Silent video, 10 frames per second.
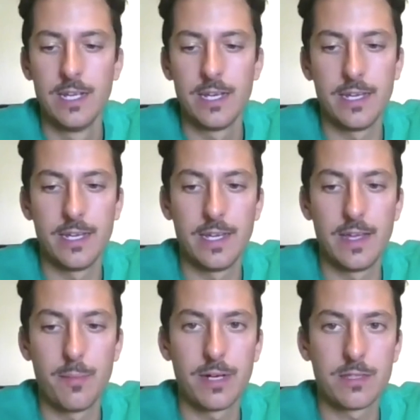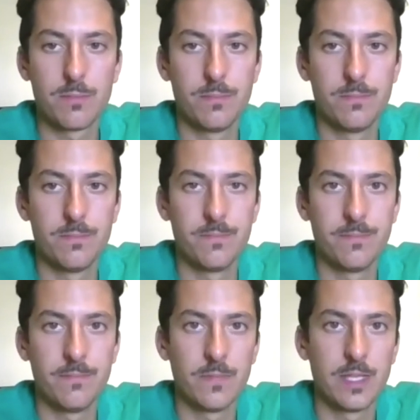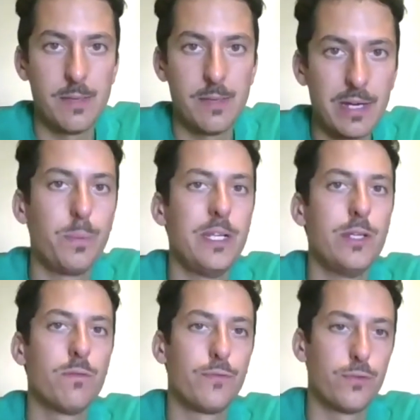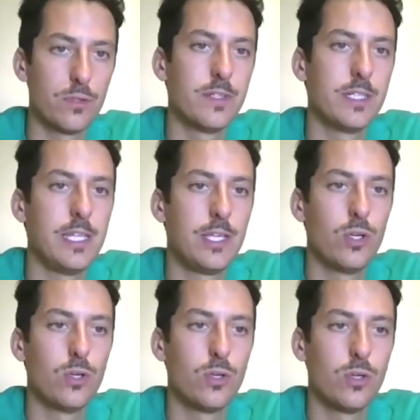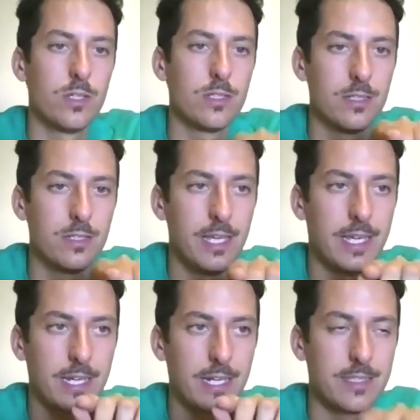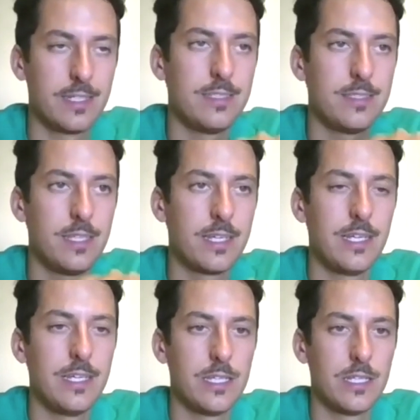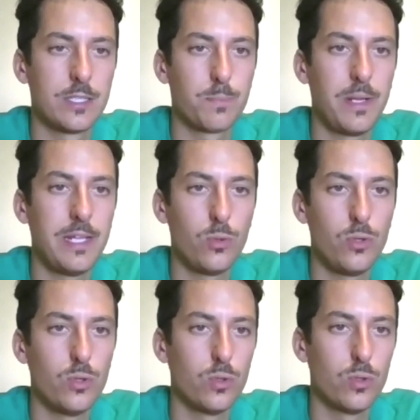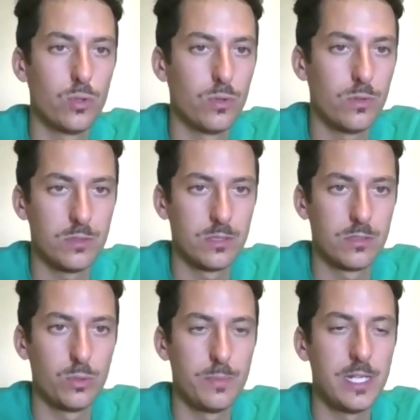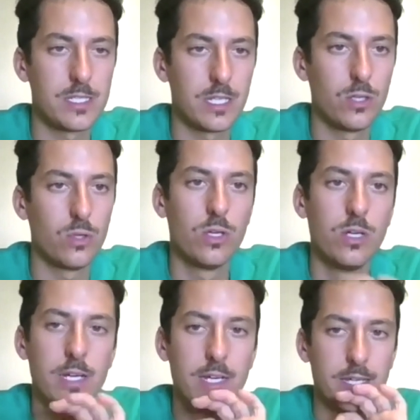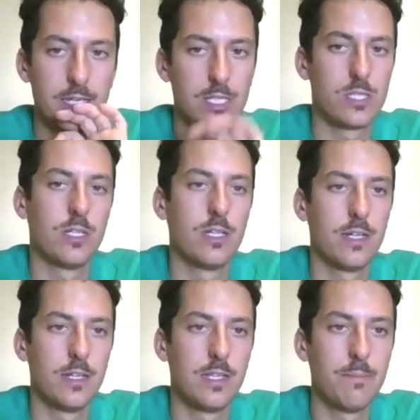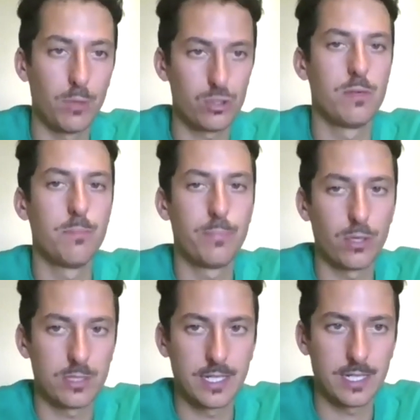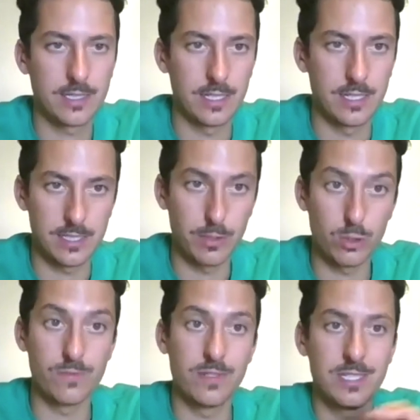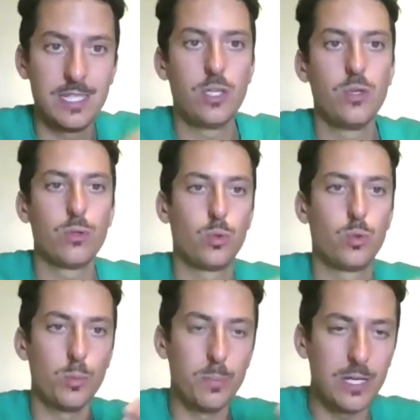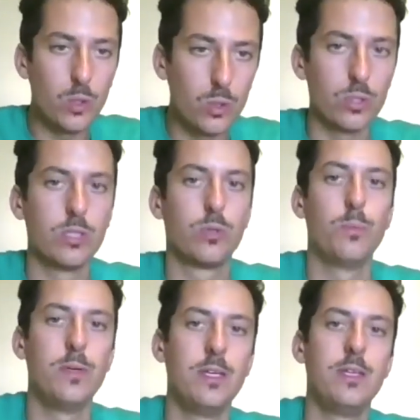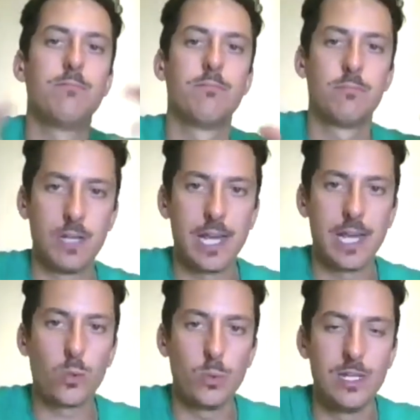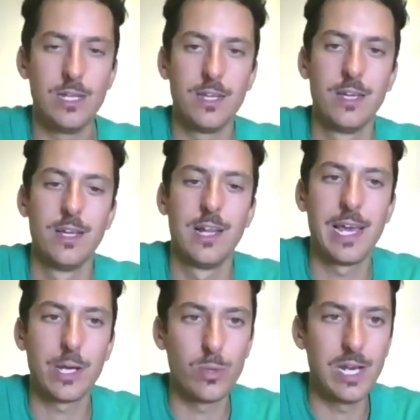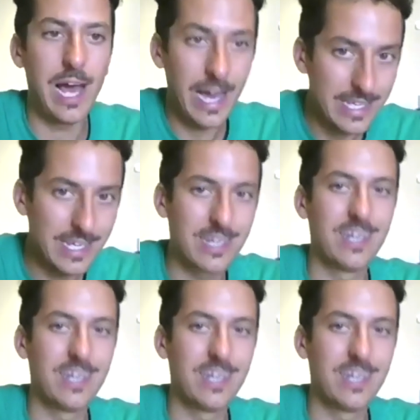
But in my opinion, for Verdicchio, the characteristic I explained to you 2 minutes ago is the most important characteristic, because Verdicchio, to be good, to be like we like,